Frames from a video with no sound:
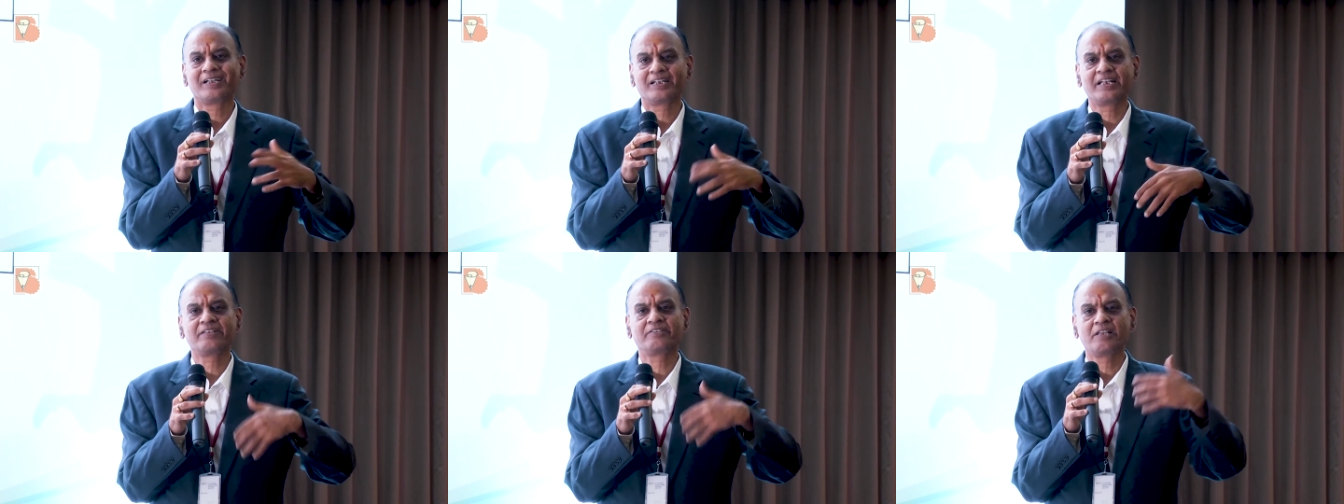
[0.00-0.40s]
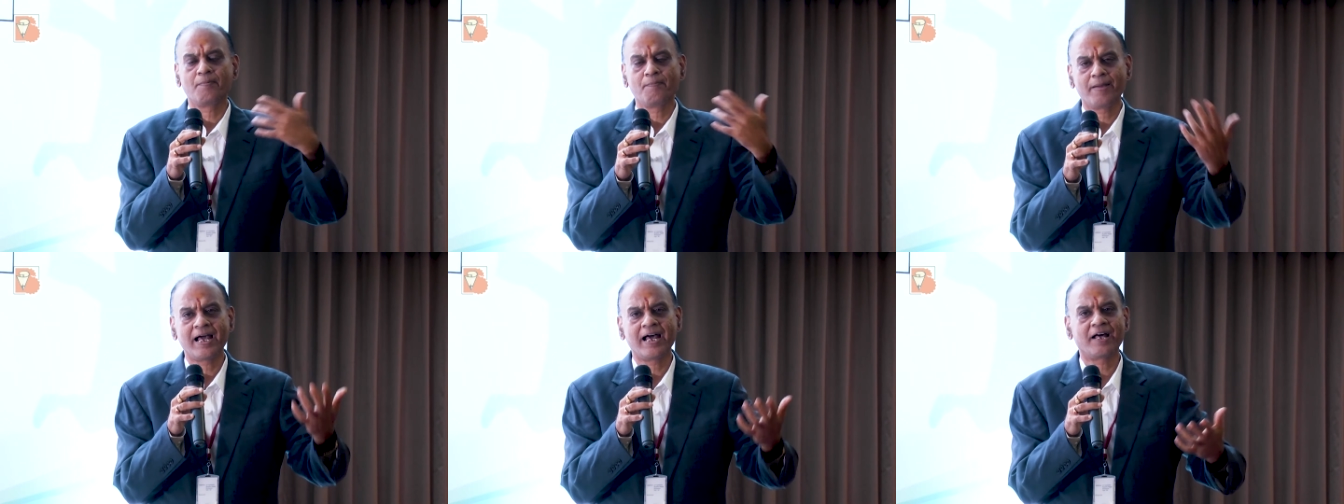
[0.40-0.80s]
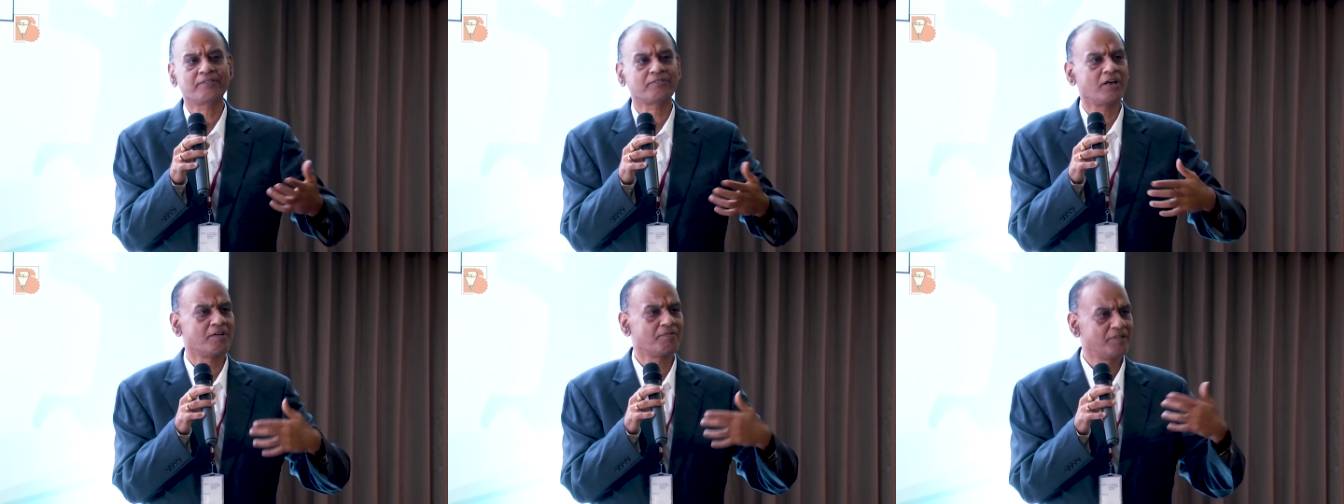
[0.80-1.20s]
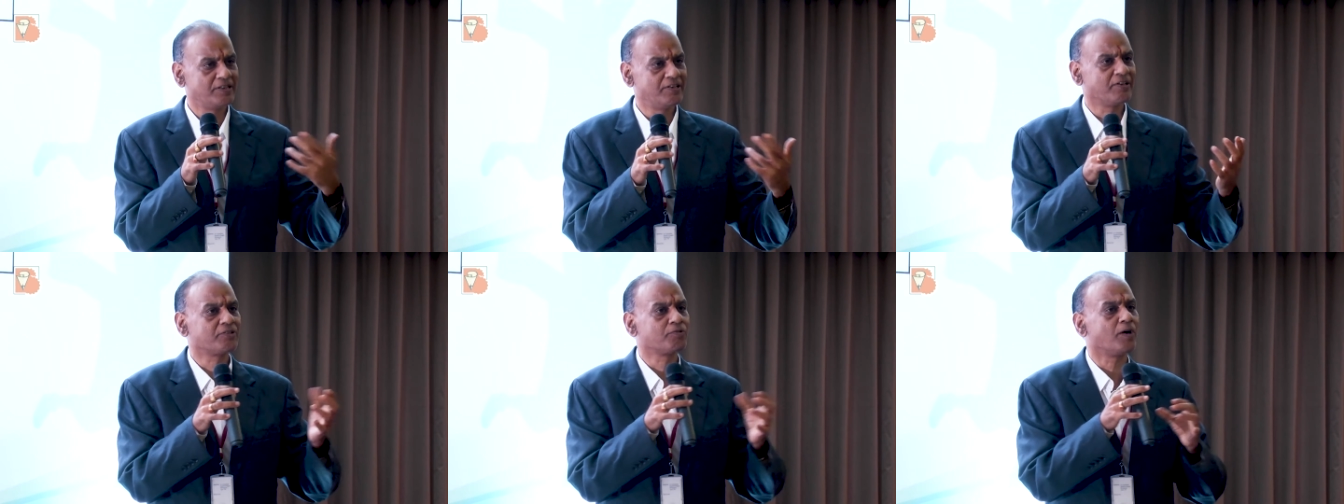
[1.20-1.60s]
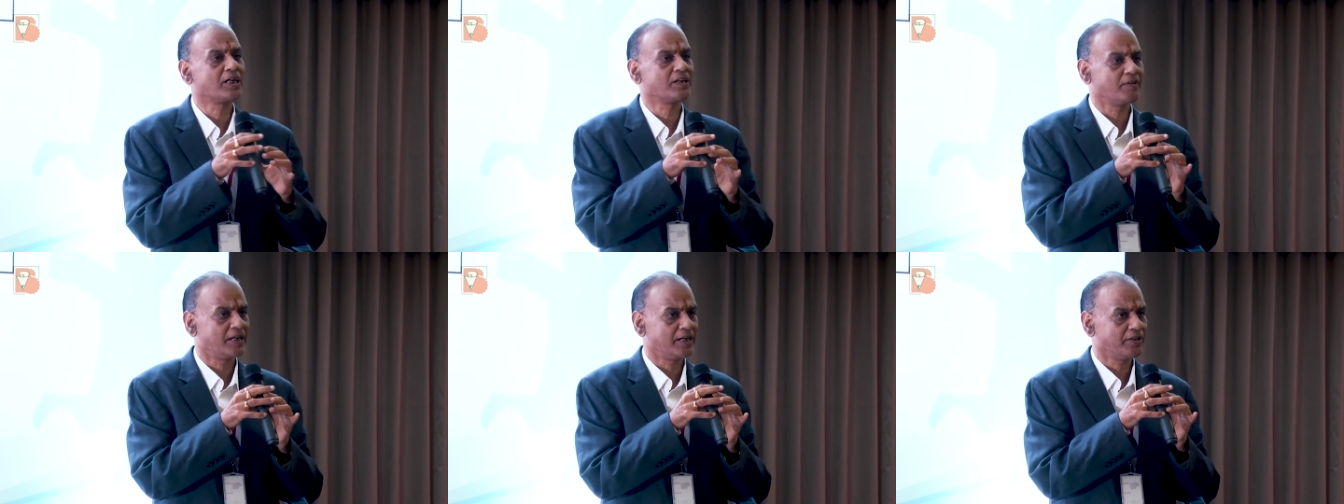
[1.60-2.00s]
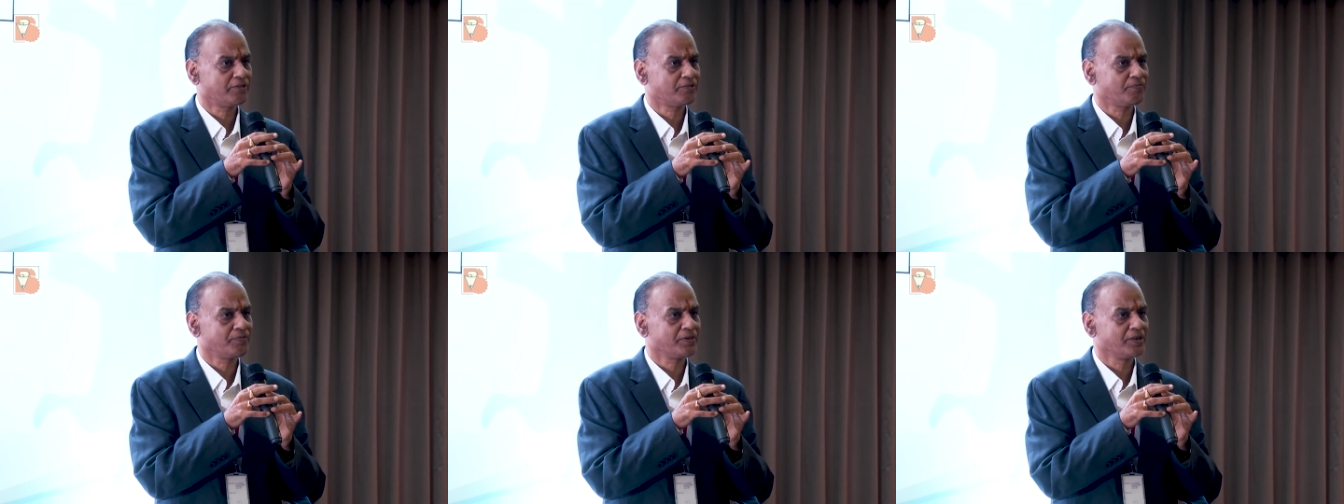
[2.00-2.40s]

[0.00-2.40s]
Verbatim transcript: teach them maths or physics, whatever it is